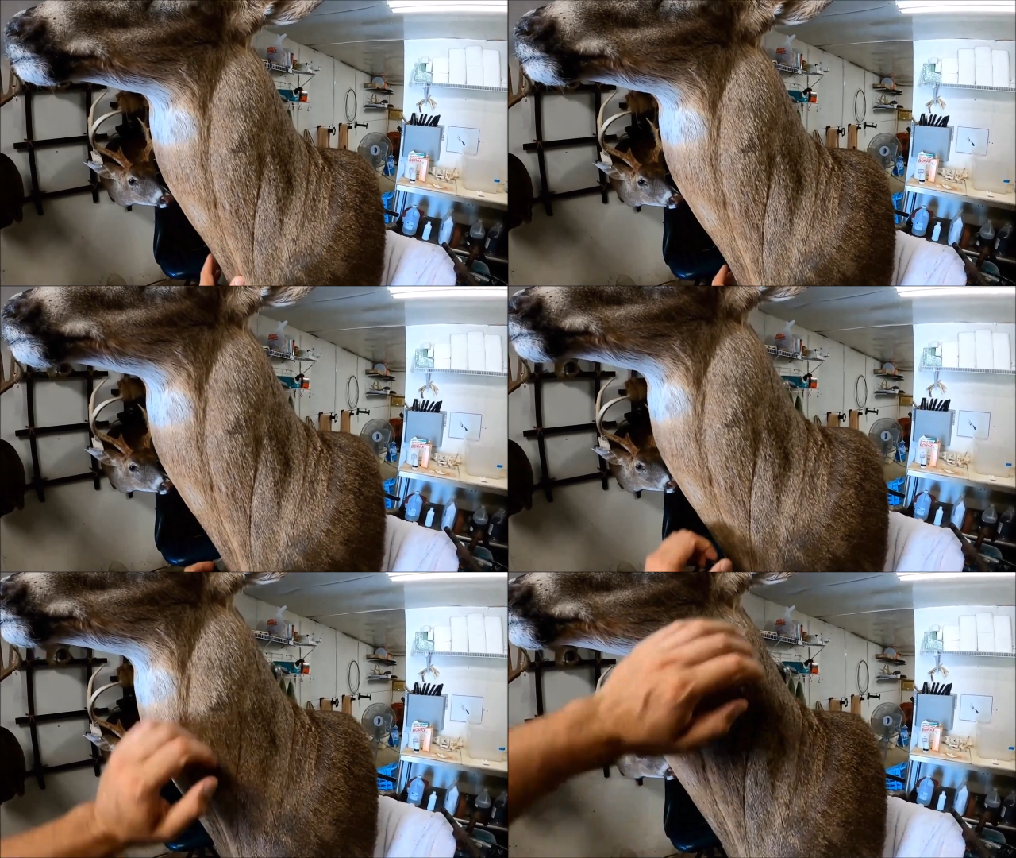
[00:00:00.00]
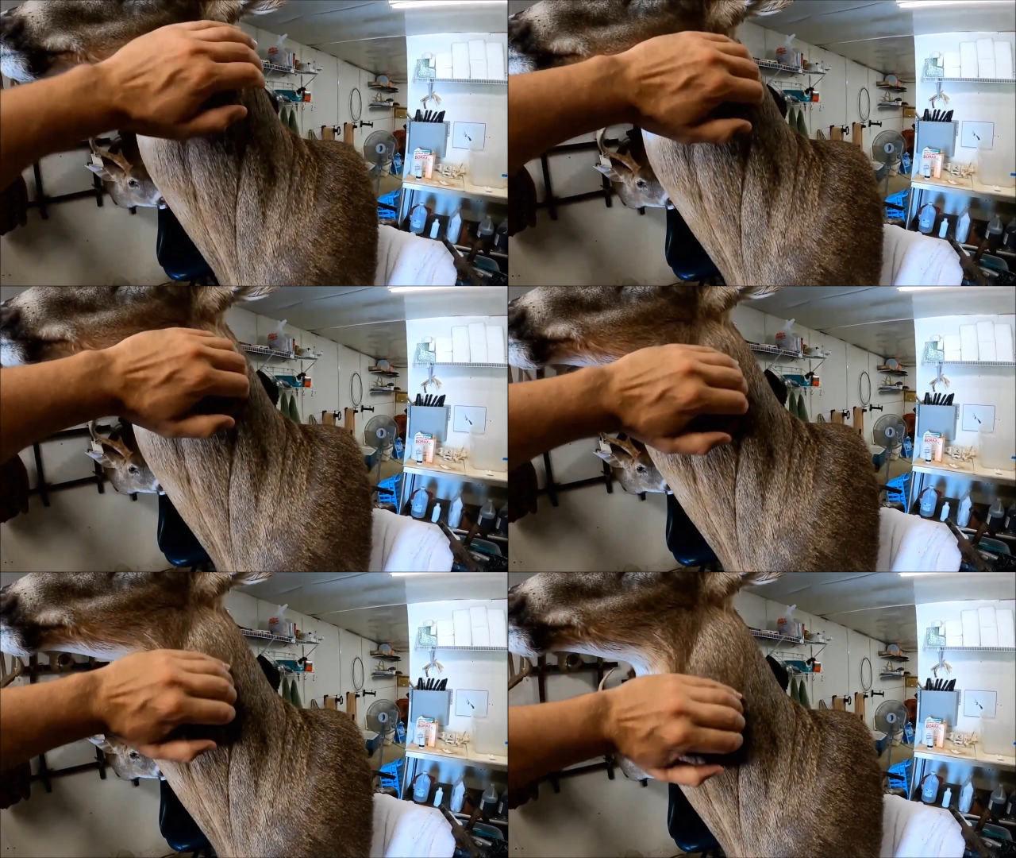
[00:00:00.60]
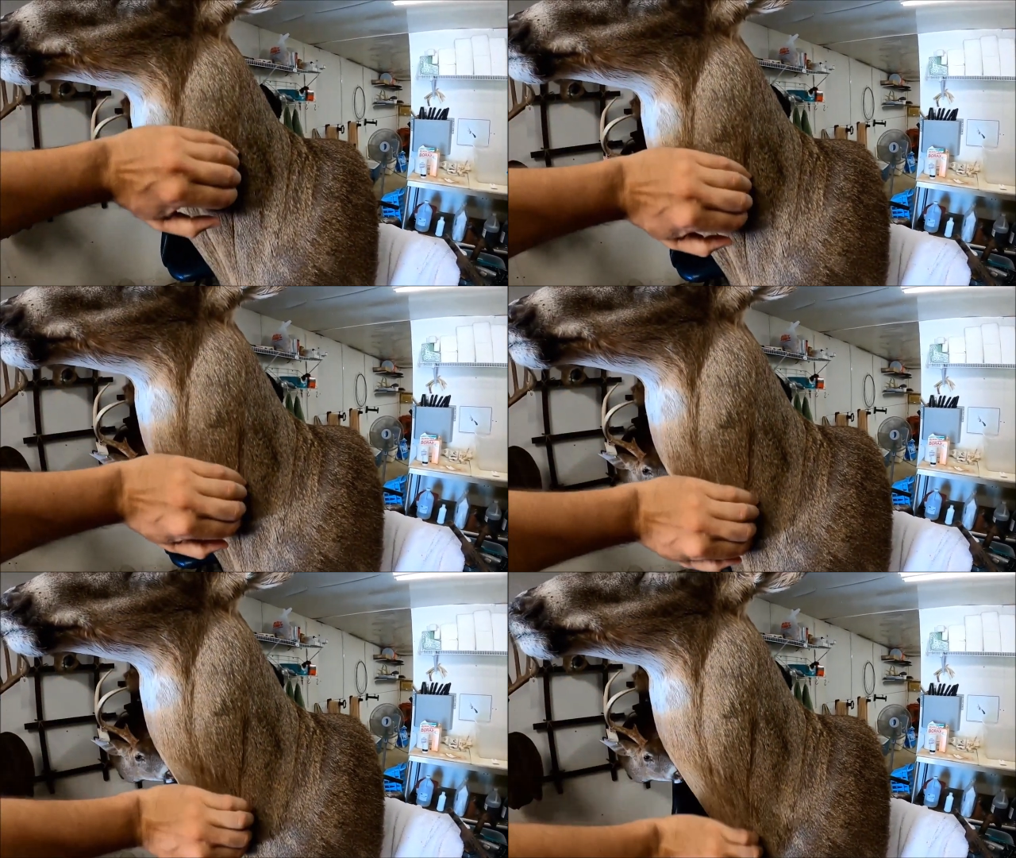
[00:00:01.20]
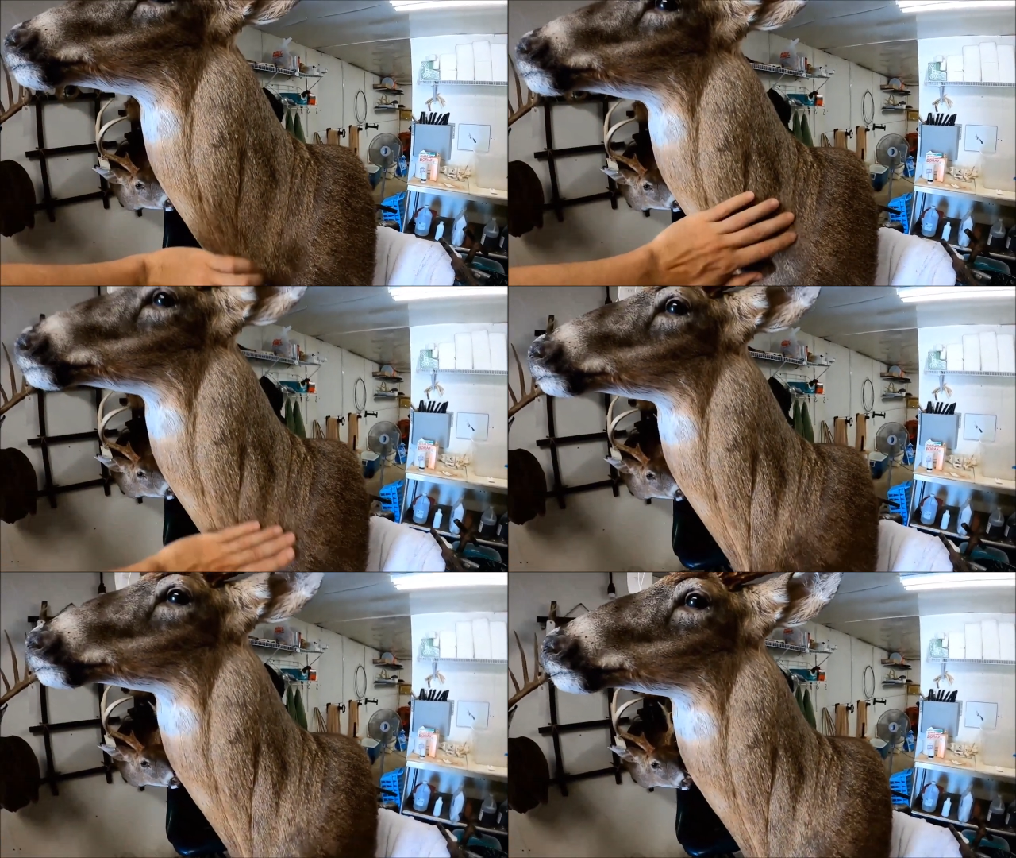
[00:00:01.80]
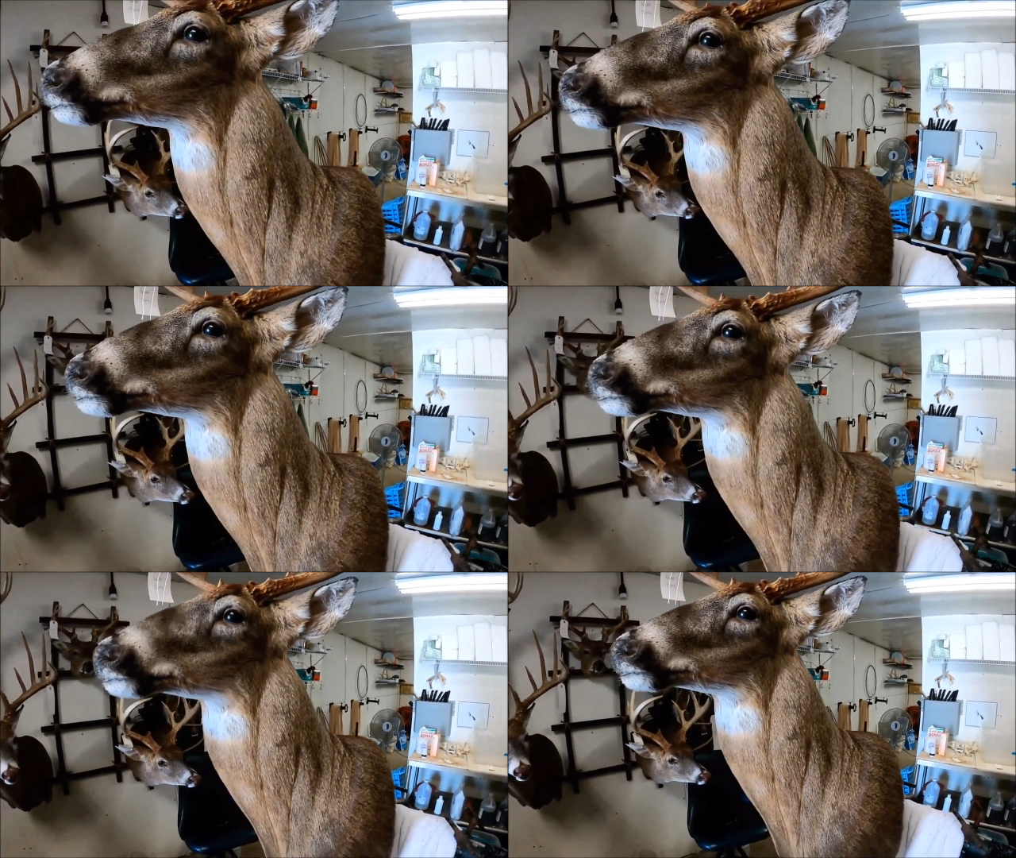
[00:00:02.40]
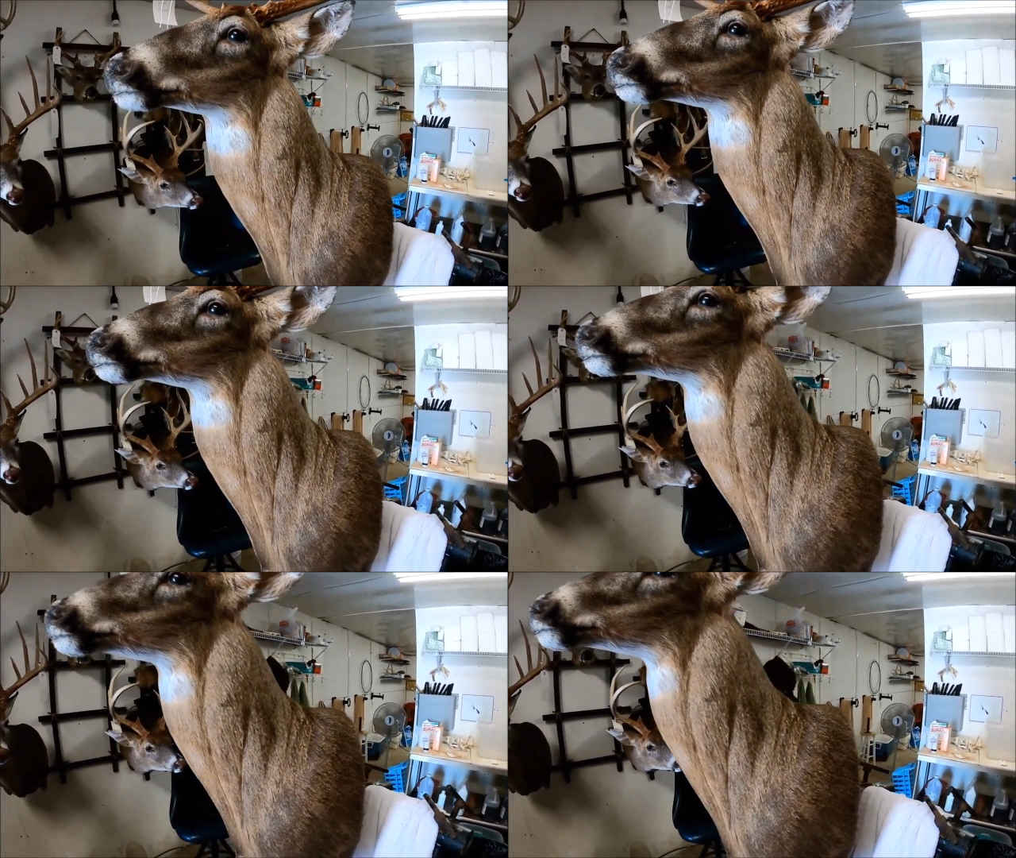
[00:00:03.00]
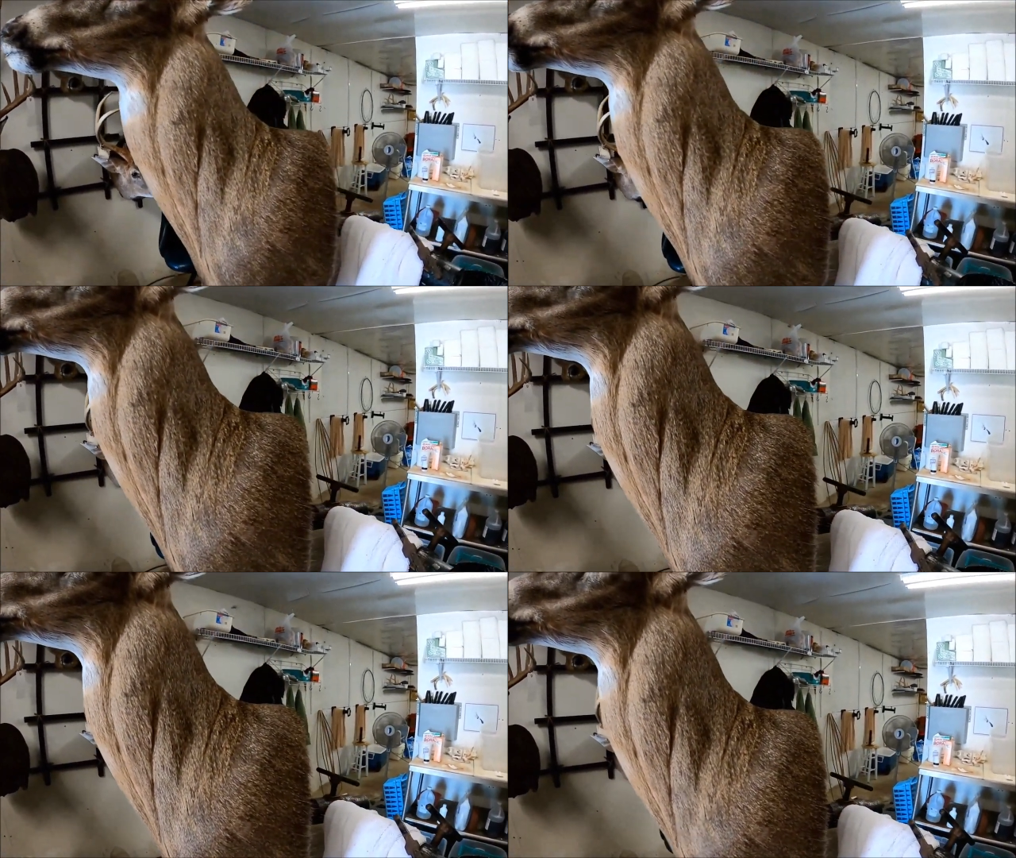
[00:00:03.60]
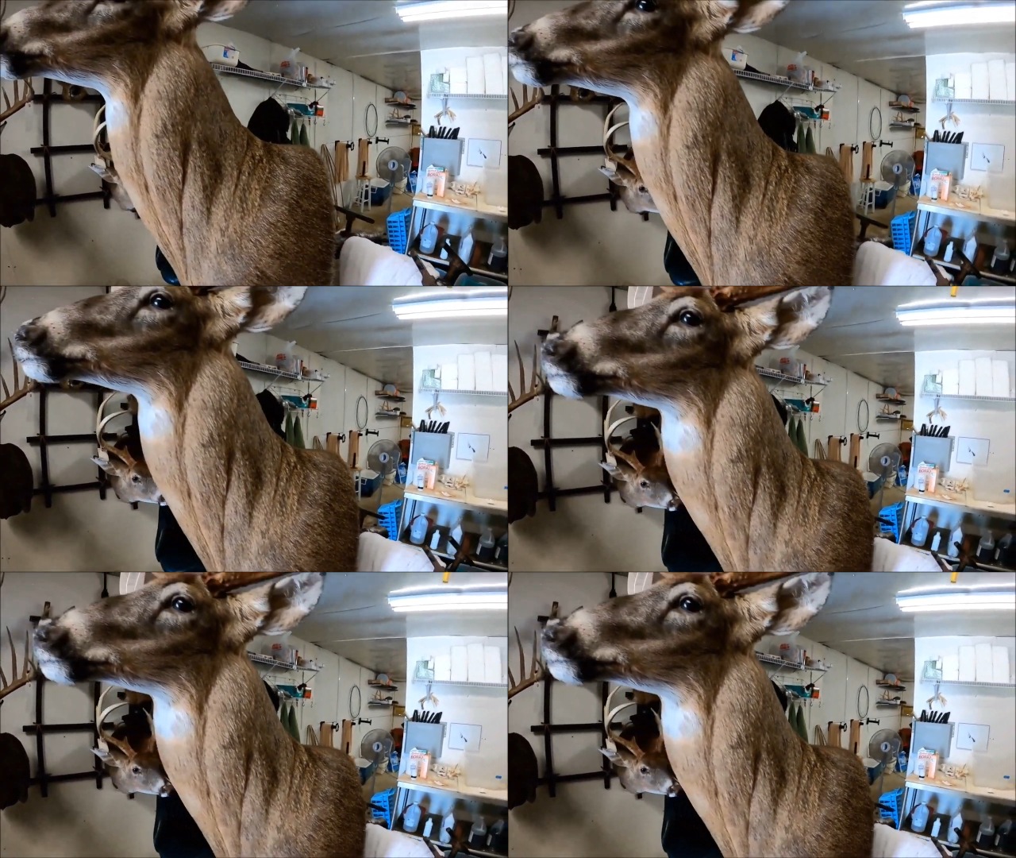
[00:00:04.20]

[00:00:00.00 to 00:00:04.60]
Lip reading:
Nobody's mouth can be seen.